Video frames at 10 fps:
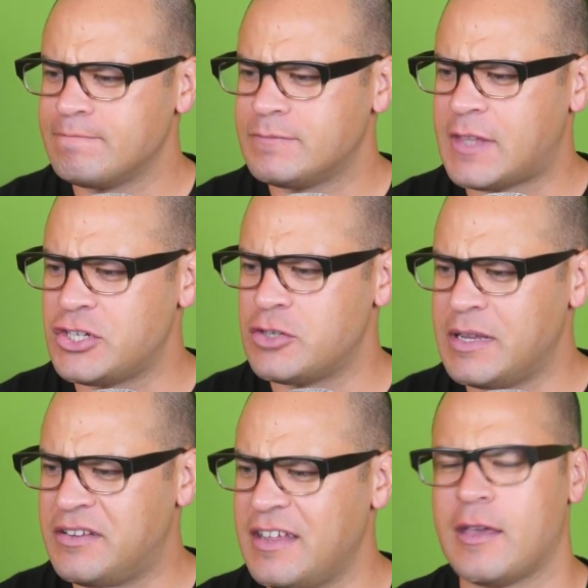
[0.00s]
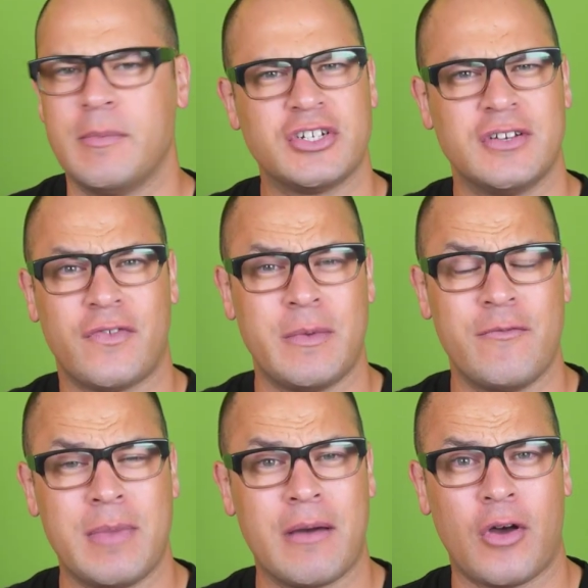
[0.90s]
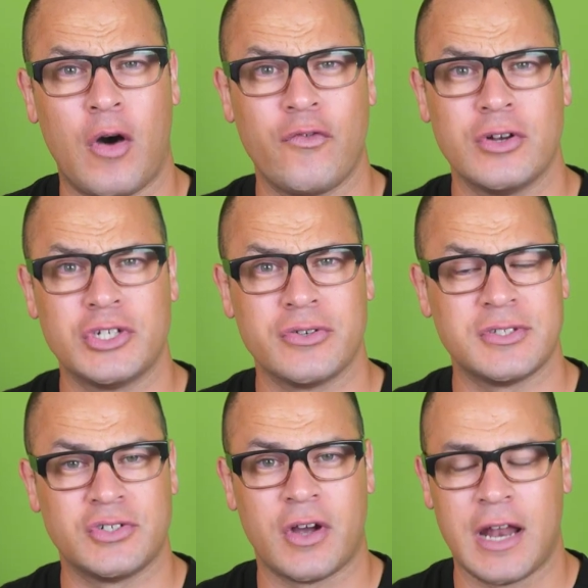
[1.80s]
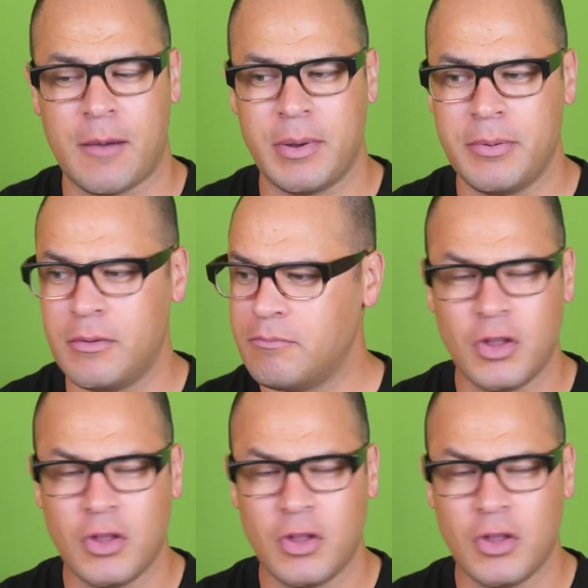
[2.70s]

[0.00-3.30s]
they should be decommissioned from even be able to offer insurance to try and help people.